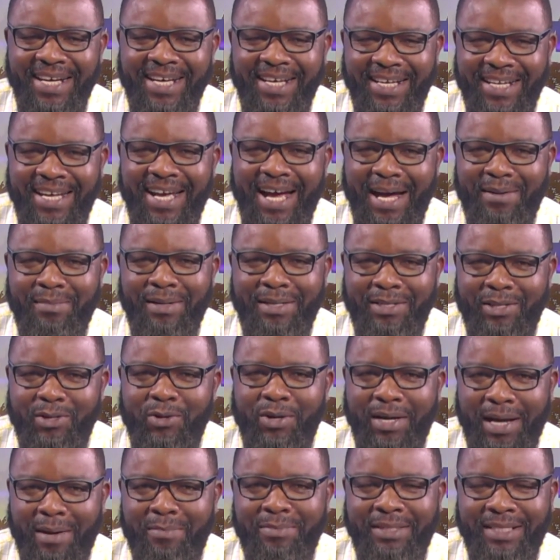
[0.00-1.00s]

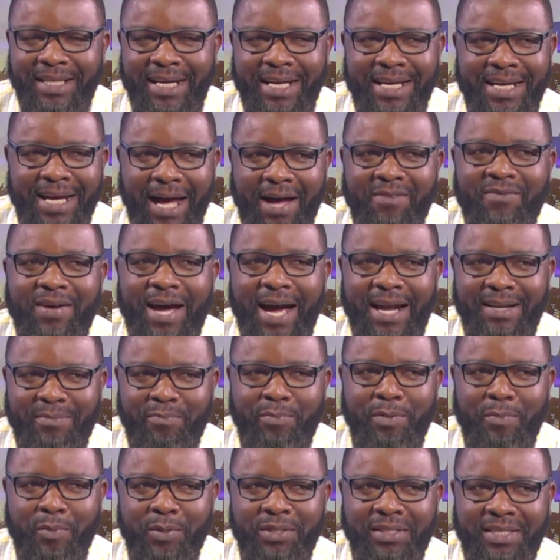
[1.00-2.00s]
I'm saying I've had
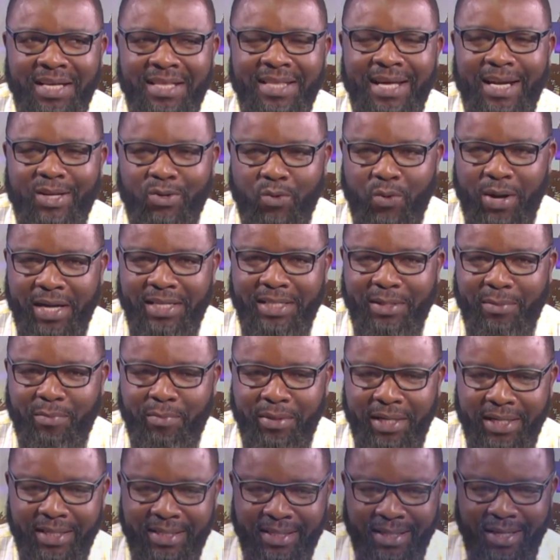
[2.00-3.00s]
people say that quite a
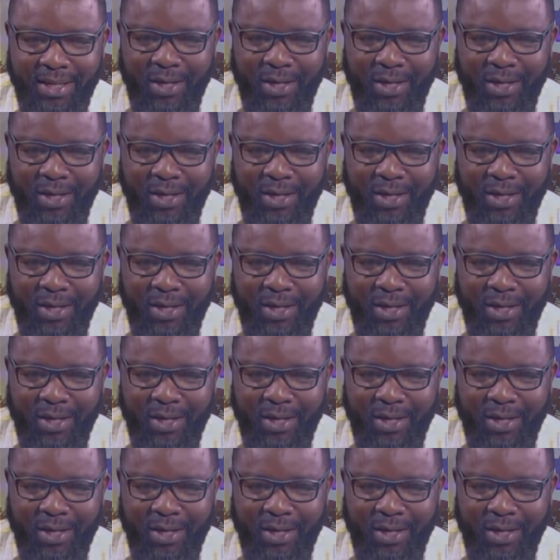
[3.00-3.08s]
bit,